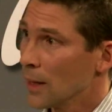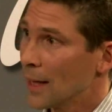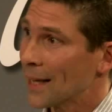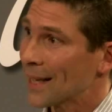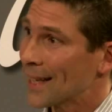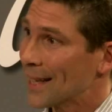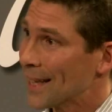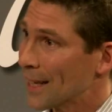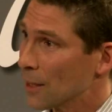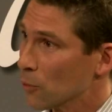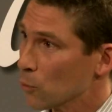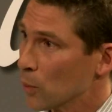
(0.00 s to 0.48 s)

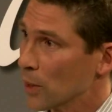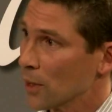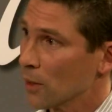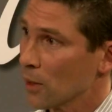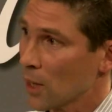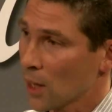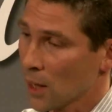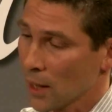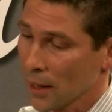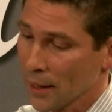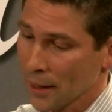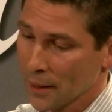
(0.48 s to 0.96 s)
Again,
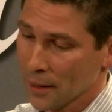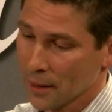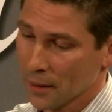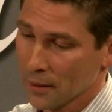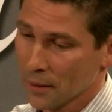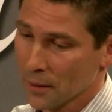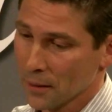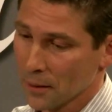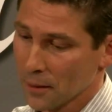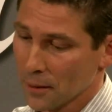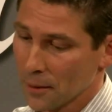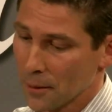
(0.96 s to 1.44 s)
where I
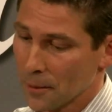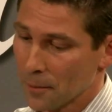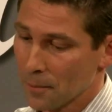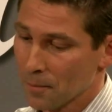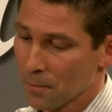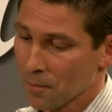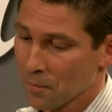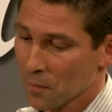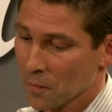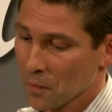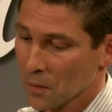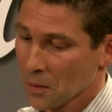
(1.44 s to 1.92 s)

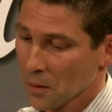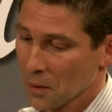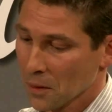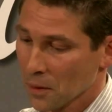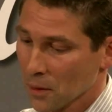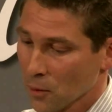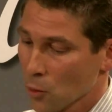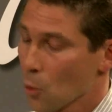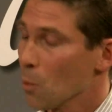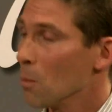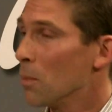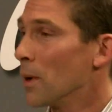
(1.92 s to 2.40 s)

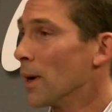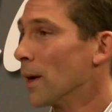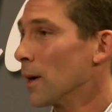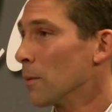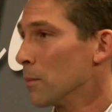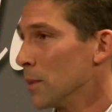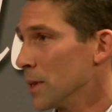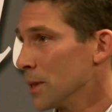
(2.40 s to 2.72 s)
compare